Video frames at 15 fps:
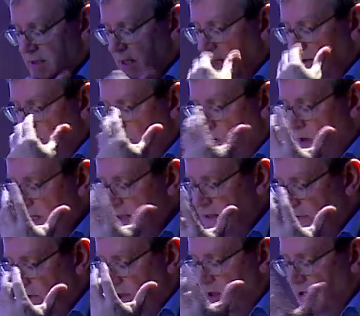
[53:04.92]
it requires
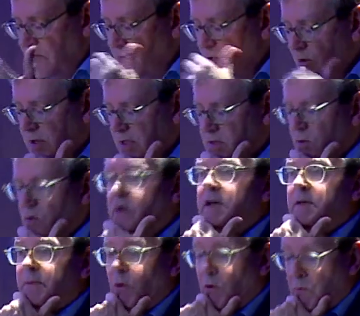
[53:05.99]
that the lived world has
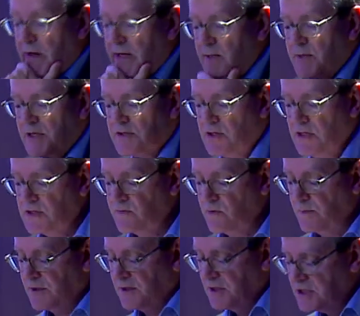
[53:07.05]
already been
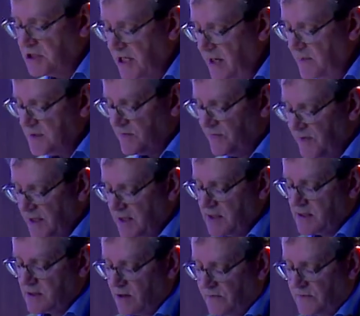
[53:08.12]
transformed into shapes, figures,
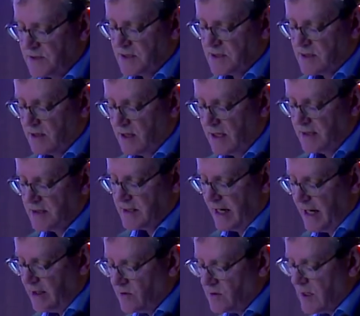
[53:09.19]
surfaces, lines,
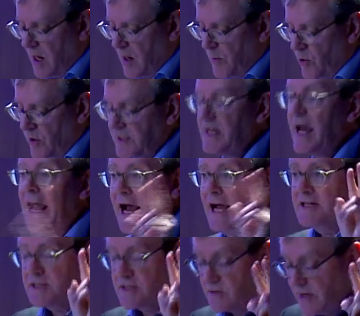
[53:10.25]
angles, points,
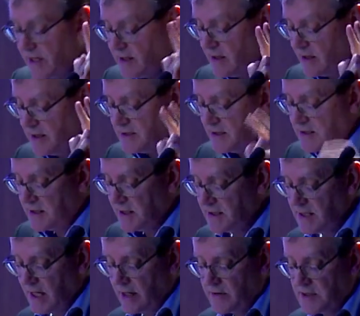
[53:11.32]
and straight lines, he says,
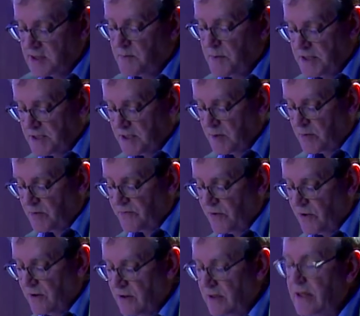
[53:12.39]
are especially
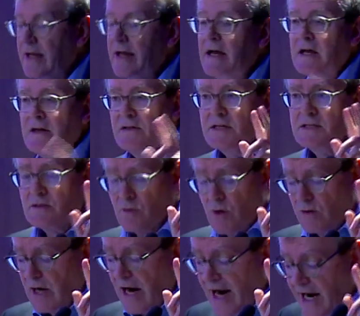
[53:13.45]
preferred. This,
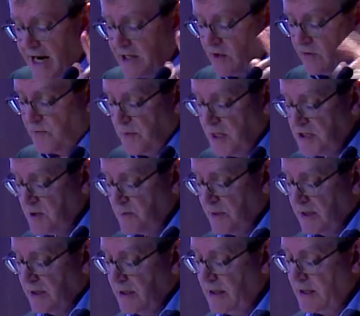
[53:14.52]
quote, art of
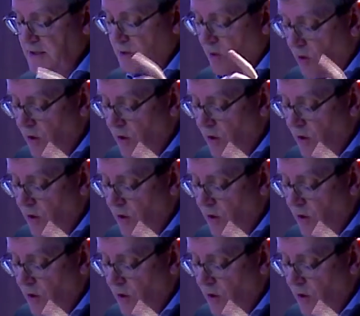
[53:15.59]
measurement is,